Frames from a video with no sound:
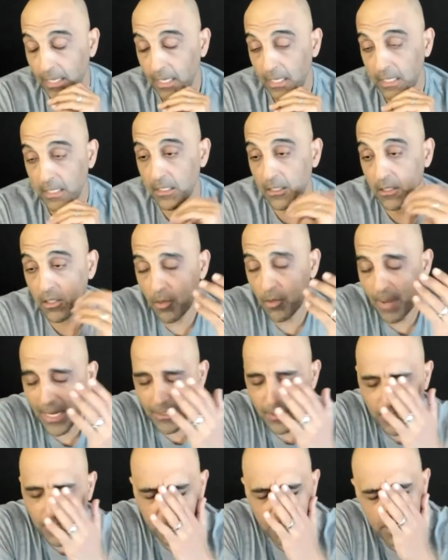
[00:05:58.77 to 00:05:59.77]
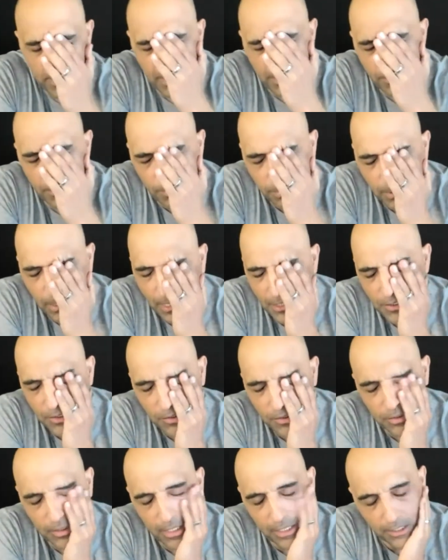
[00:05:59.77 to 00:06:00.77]
and you go back to some of the
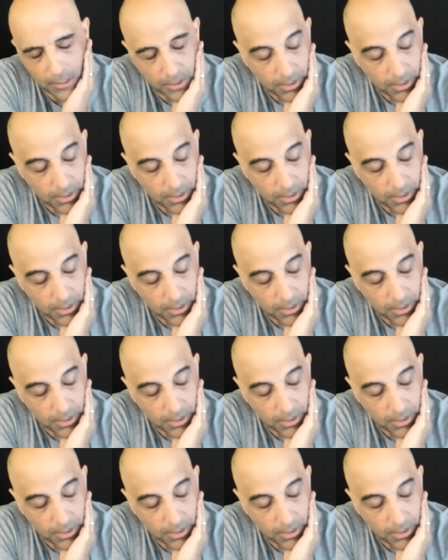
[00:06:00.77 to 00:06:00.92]
anthropological kind of